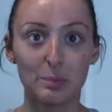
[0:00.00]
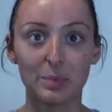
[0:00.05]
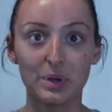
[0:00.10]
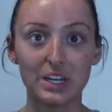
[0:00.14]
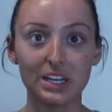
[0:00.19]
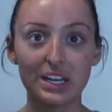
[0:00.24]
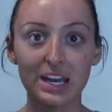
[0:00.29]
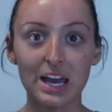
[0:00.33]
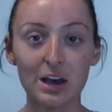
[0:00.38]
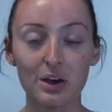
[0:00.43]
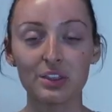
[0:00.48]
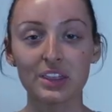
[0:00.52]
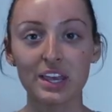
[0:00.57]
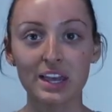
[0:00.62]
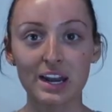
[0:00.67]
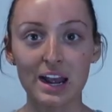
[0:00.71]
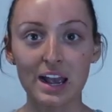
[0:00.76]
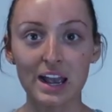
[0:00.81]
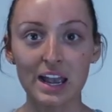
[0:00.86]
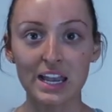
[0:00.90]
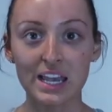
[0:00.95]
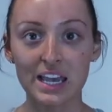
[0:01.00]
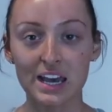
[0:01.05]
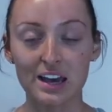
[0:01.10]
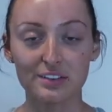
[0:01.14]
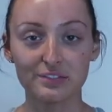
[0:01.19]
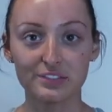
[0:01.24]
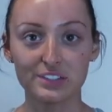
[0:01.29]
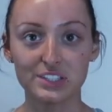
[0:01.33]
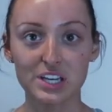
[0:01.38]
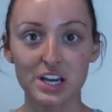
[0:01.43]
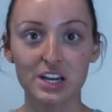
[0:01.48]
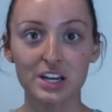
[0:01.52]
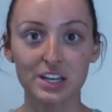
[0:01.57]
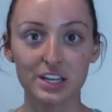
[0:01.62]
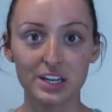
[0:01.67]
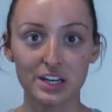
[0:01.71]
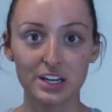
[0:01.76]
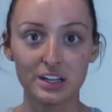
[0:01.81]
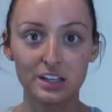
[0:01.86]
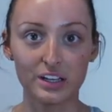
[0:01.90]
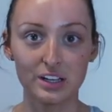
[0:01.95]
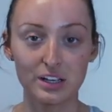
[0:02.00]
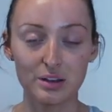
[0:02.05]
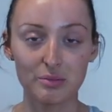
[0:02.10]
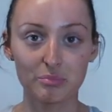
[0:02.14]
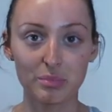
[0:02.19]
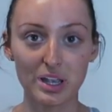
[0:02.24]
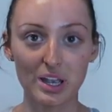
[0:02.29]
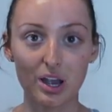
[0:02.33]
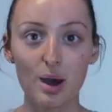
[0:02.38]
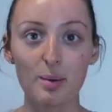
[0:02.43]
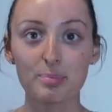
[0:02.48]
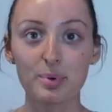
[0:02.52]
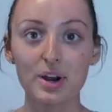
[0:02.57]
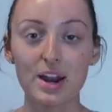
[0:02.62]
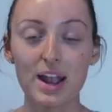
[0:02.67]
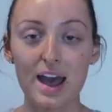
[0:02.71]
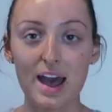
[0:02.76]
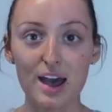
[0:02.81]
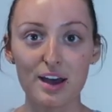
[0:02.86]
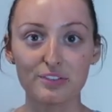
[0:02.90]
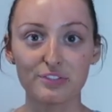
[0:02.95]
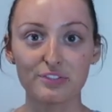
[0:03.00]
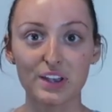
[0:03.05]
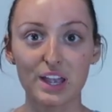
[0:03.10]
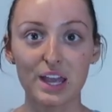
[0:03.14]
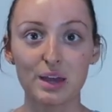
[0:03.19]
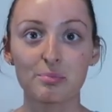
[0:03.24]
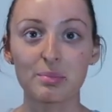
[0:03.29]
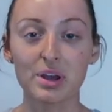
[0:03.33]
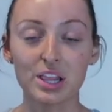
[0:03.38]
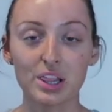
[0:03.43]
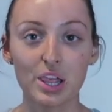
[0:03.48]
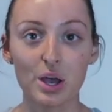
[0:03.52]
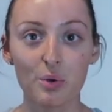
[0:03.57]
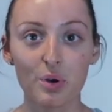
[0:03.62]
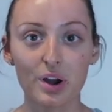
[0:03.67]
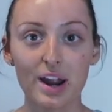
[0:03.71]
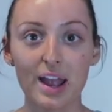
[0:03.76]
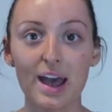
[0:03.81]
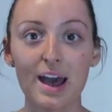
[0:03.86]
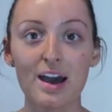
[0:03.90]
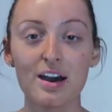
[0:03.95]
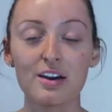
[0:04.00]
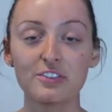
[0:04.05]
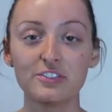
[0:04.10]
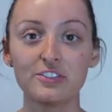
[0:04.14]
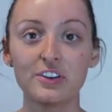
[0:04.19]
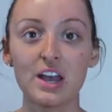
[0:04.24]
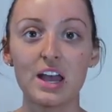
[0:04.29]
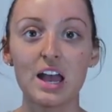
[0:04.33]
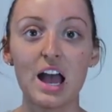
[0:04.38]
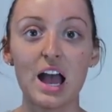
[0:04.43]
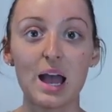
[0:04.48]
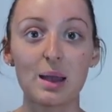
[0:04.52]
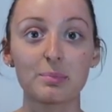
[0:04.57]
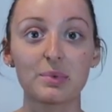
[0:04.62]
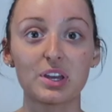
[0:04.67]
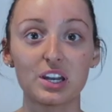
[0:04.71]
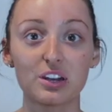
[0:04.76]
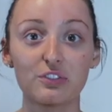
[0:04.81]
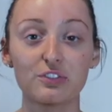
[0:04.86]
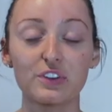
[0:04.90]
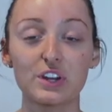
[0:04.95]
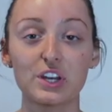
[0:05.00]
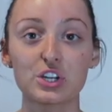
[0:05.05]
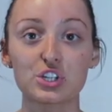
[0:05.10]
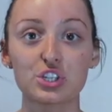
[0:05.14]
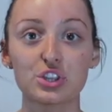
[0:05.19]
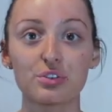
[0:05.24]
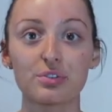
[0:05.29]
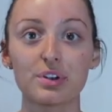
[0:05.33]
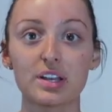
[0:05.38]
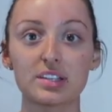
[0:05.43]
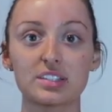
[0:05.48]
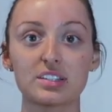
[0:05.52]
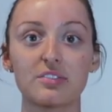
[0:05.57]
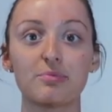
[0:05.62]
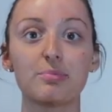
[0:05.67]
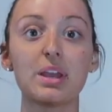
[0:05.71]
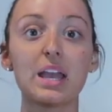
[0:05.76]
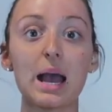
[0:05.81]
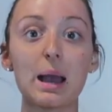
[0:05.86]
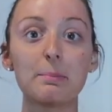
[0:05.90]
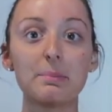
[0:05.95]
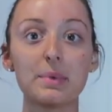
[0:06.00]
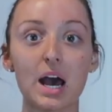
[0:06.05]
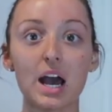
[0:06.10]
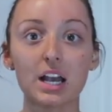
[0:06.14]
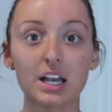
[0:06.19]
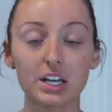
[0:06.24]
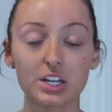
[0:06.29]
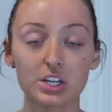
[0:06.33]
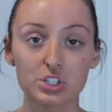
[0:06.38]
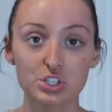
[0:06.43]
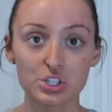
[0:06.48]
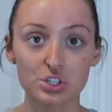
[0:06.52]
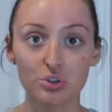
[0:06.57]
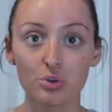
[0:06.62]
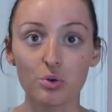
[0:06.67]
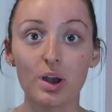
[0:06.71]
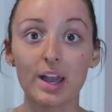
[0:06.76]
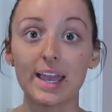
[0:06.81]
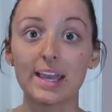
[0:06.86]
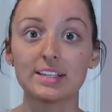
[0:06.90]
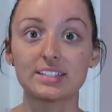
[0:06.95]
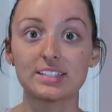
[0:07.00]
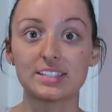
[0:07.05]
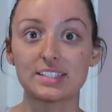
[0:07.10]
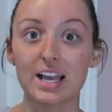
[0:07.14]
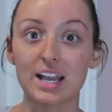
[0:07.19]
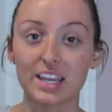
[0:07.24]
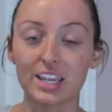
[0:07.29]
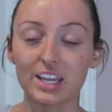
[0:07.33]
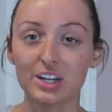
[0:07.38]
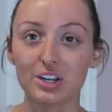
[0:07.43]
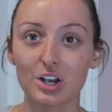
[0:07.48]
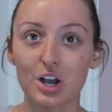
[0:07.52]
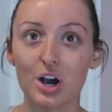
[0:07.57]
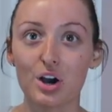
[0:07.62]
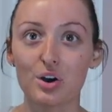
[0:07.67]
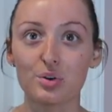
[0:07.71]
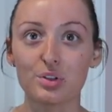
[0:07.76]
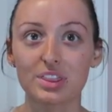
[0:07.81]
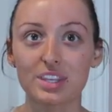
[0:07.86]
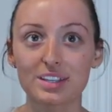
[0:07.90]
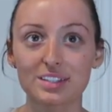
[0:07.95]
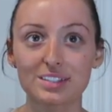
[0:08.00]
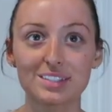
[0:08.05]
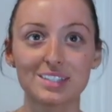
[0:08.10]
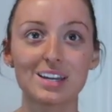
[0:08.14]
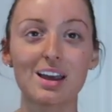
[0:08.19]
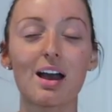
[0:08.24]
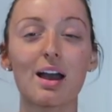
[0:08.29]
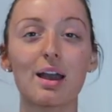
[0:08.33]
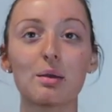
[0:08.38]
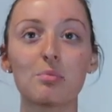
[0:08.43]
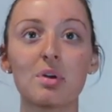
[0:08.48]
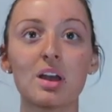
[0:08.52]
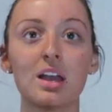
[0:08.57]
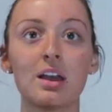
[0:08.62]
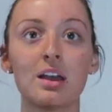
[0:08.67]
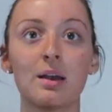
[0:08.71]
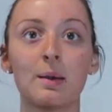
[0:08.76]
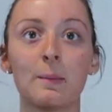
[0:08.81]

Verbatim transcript: But now that I have done my upper half and my lower half, I'm gonna finish the rest of me. I'm not gonna do a second coat this time.